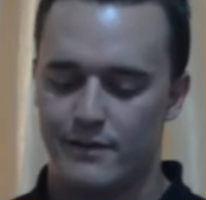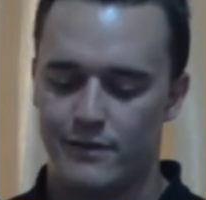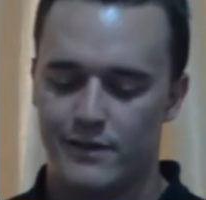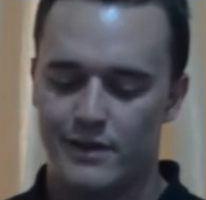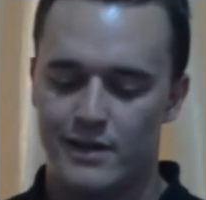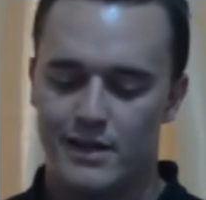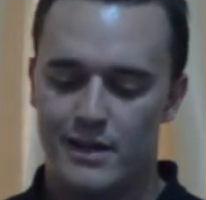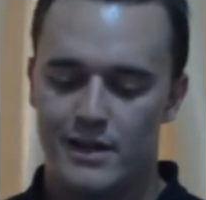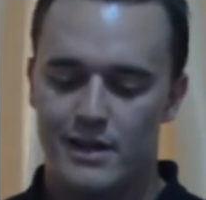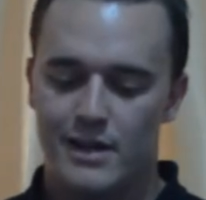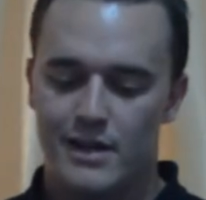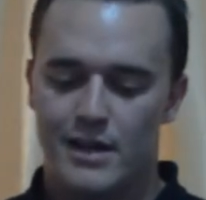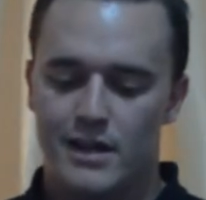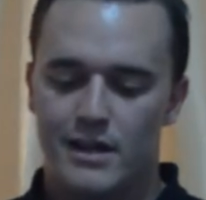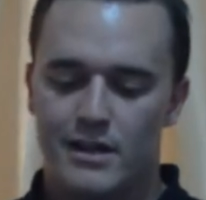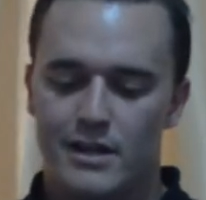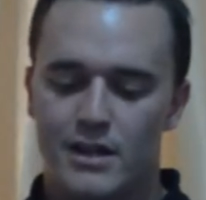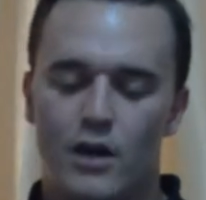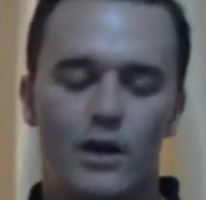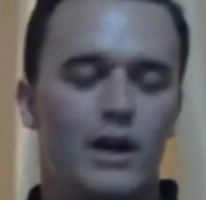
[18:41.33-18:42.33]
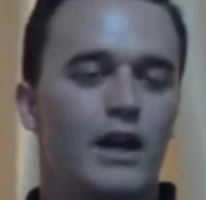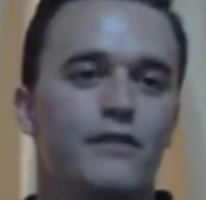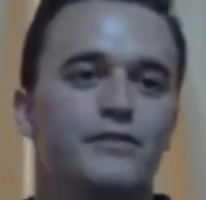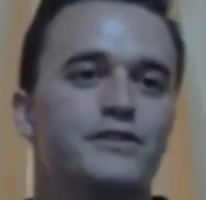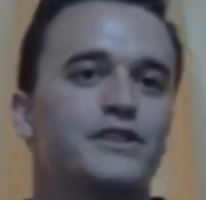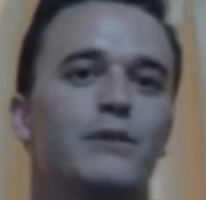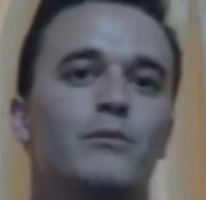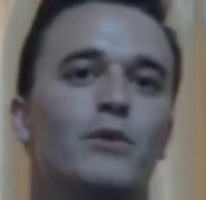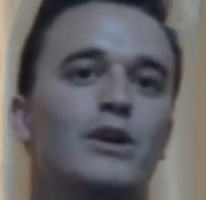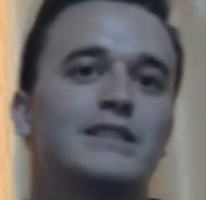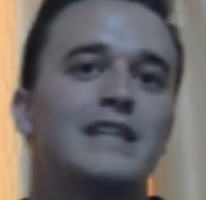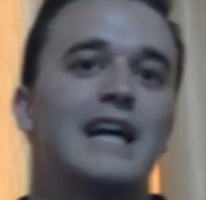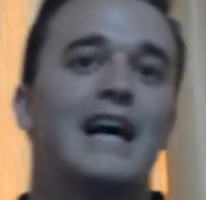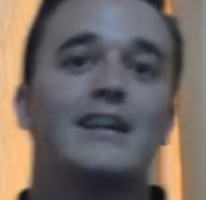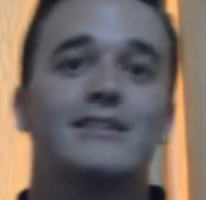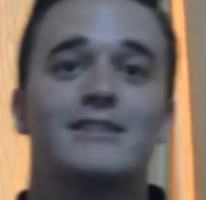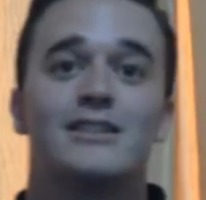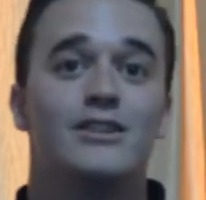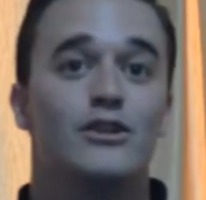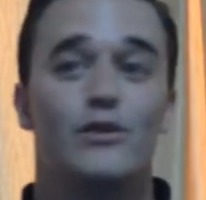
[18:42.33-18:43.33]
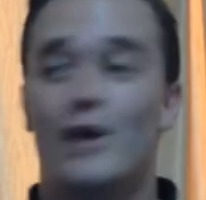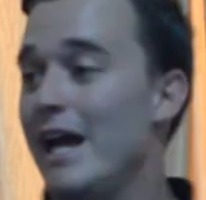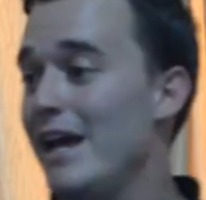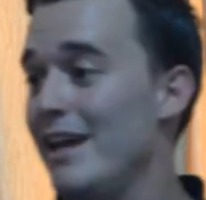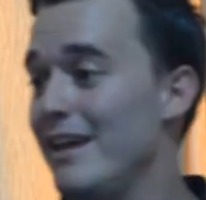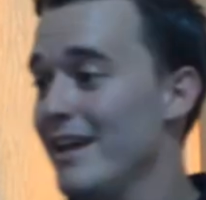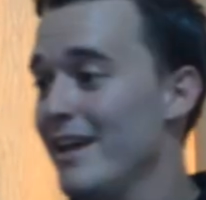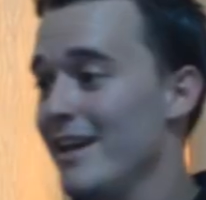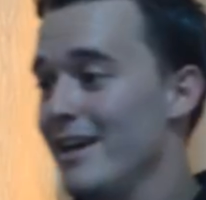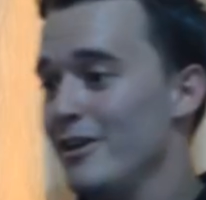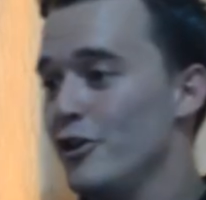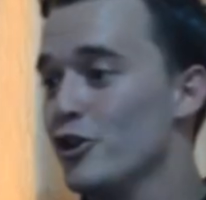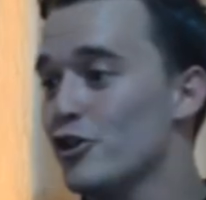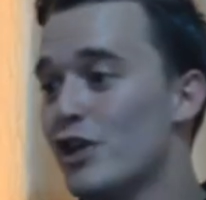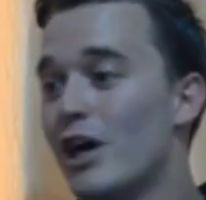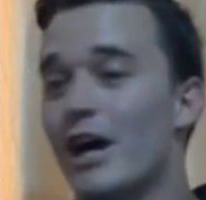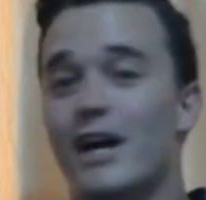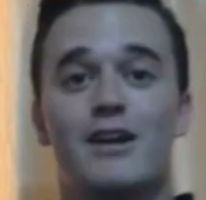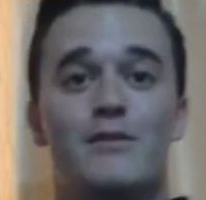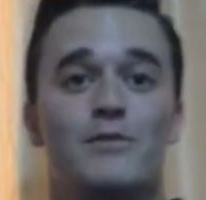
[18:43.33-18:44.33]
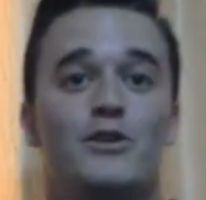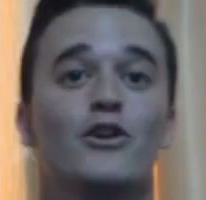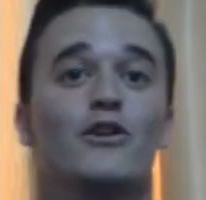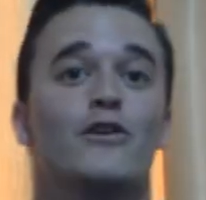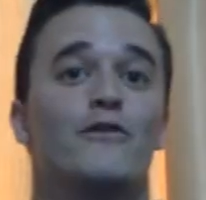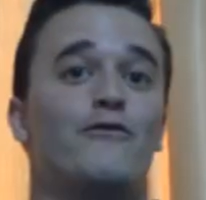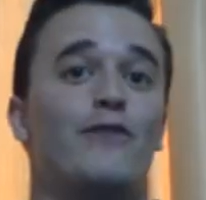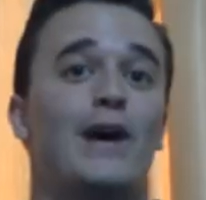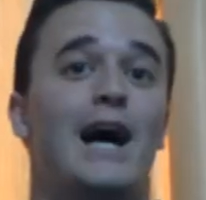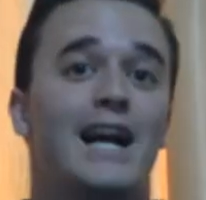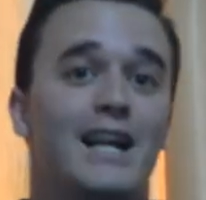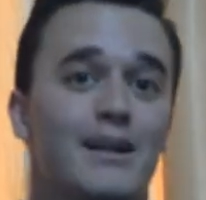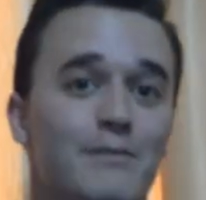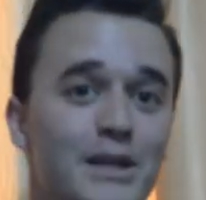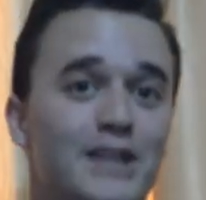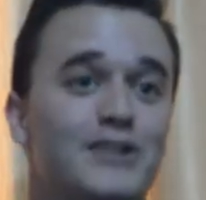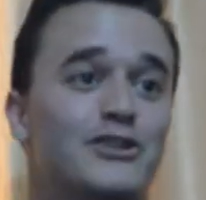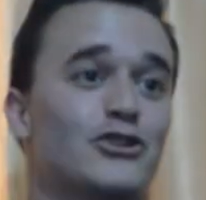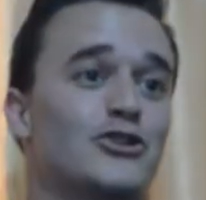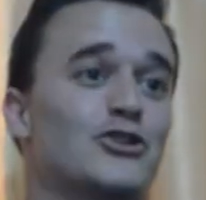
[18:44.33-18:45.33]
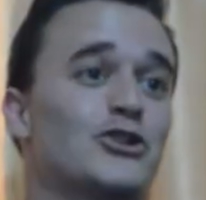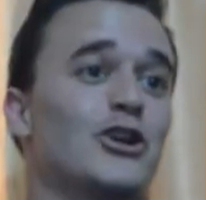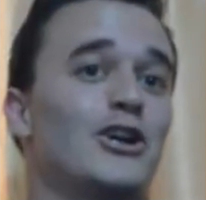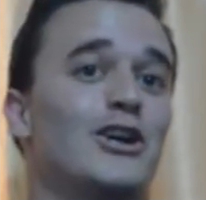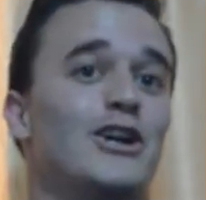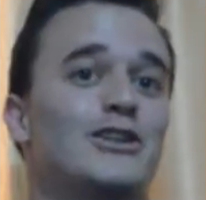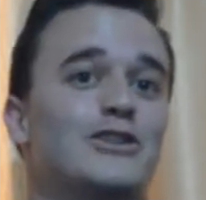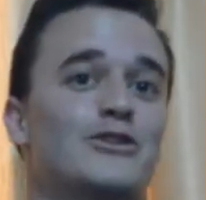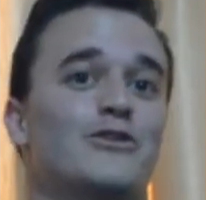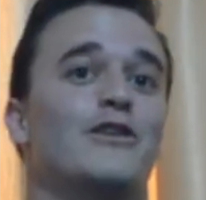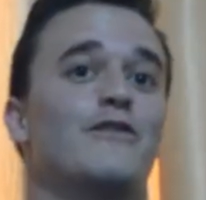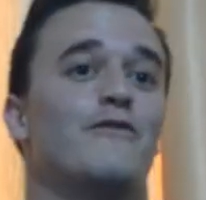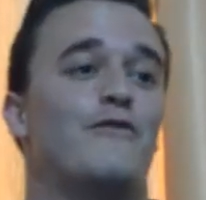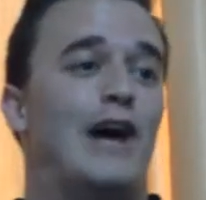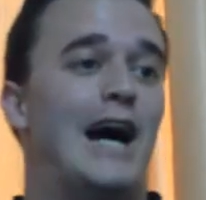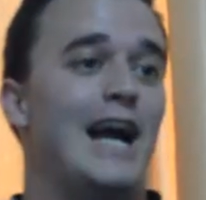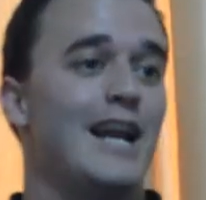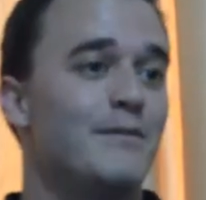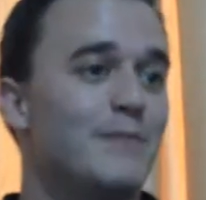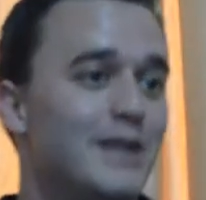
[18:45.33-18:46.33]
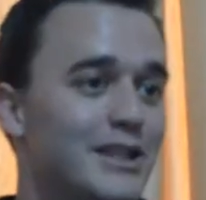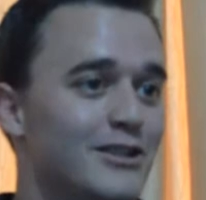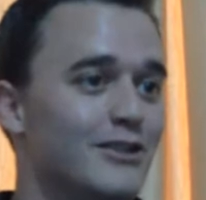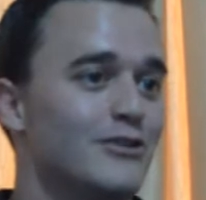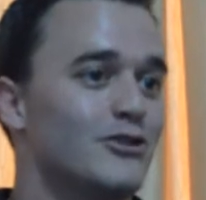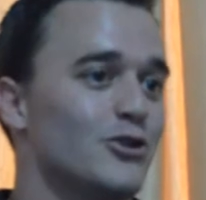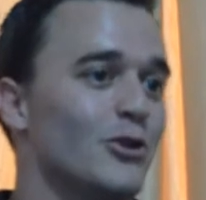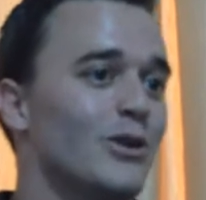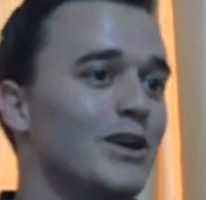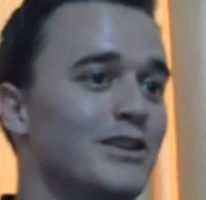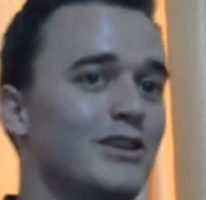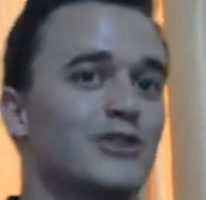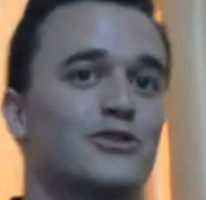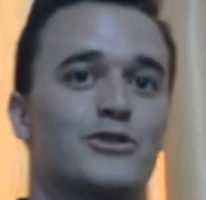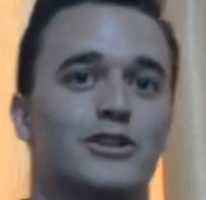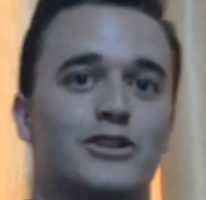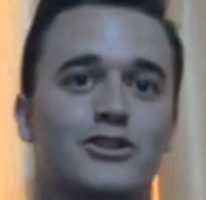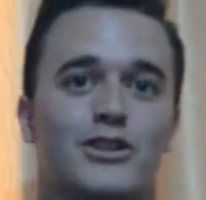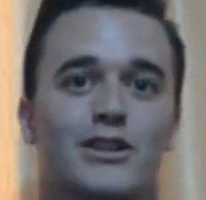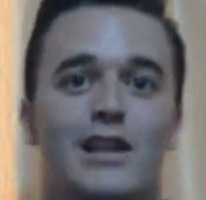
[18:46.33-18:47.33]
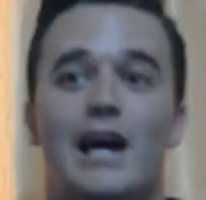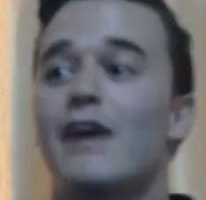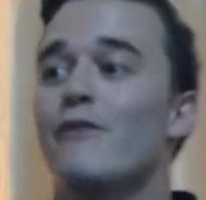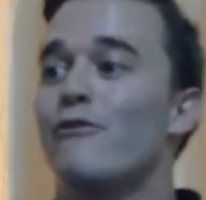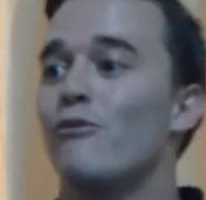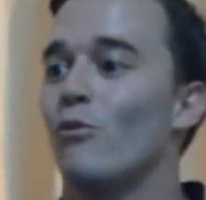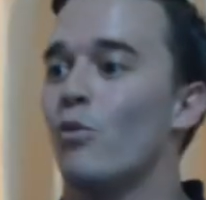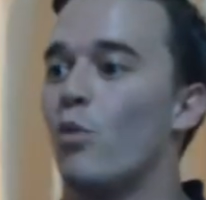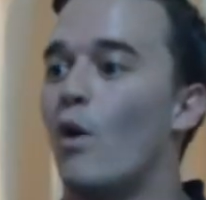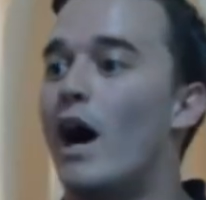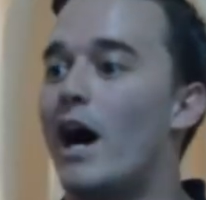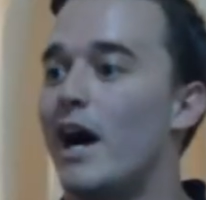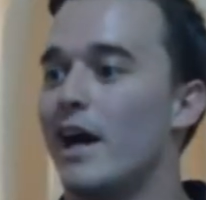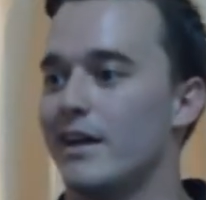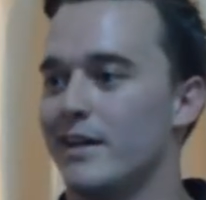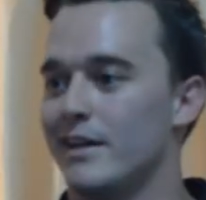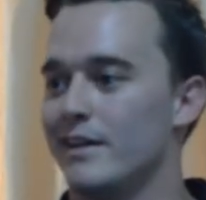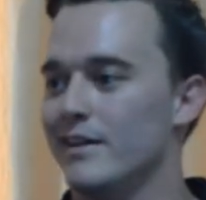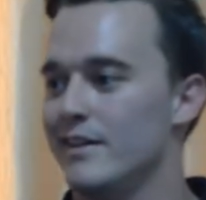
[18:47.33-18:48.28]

Mm-hmm. Come on. You know, if someone's asking you, hey, you're talking, you're inviting me to church, you're inviting me to join this Christian life, why?